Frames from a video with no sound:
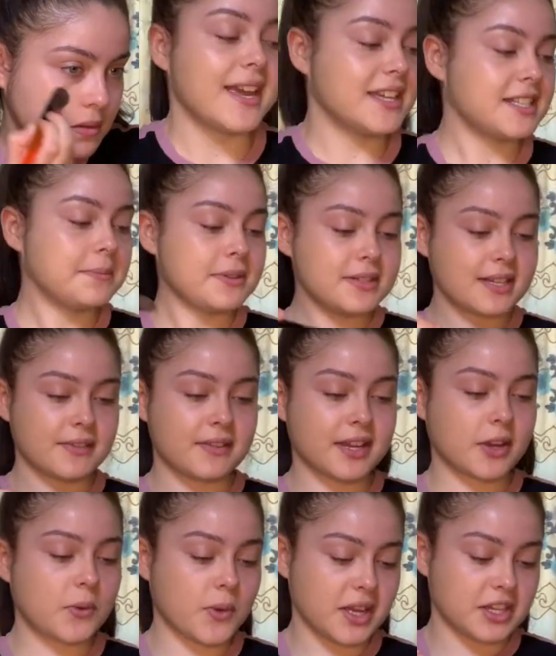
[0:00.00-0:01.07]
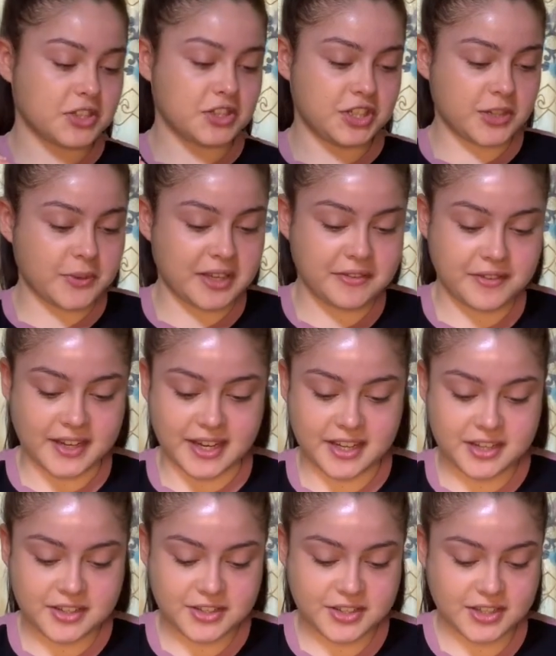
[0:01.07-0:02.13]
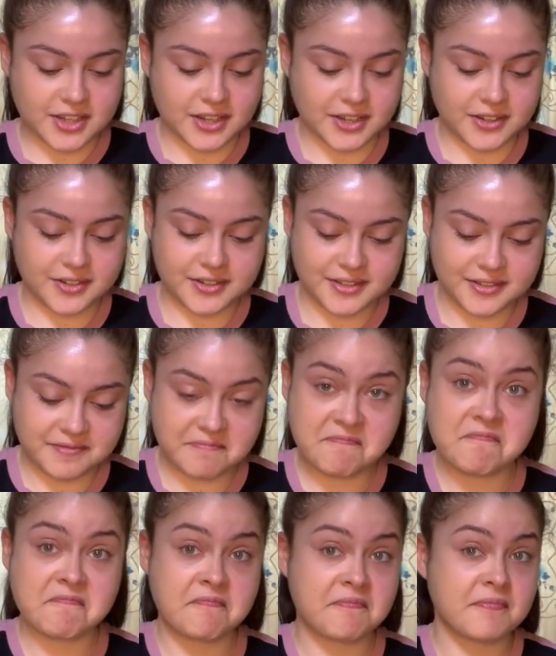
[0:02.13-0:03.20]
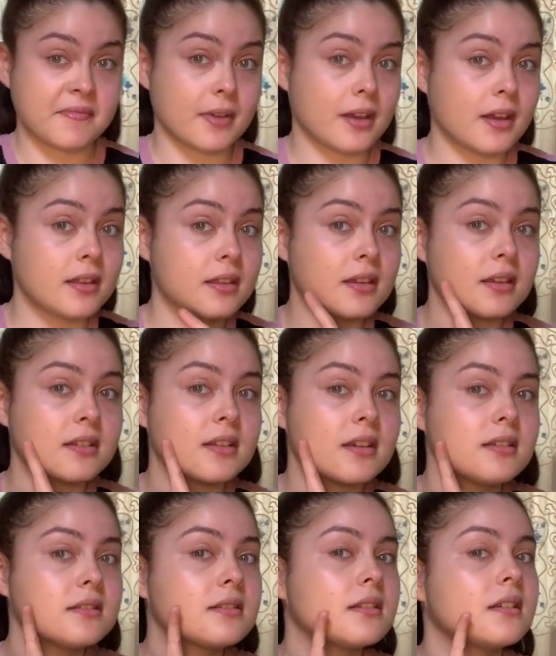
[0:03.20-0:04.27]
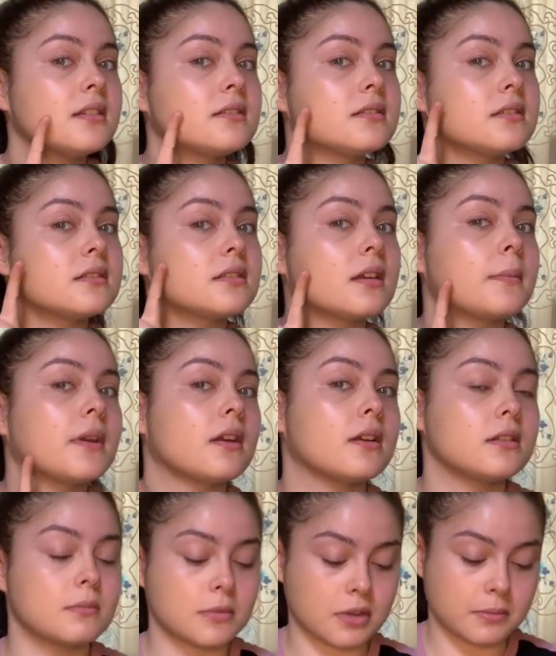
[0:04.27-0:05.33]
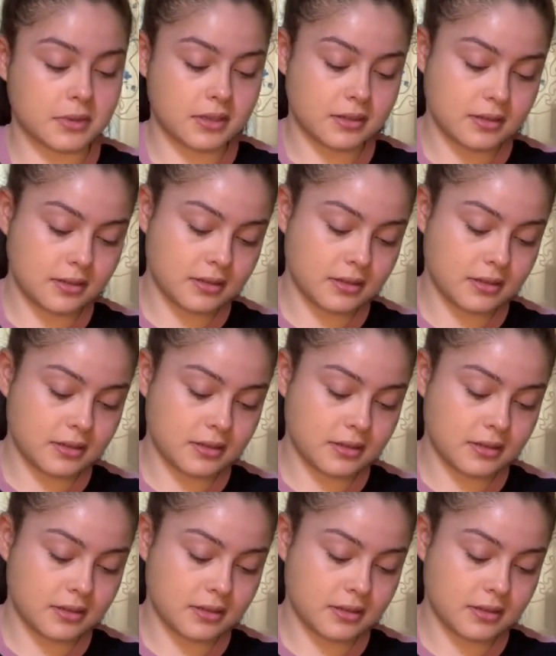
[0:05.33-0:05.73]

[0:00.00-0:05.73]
It's supposed to have like quite a dewy finish, so I think it does. It's just up here at the moment.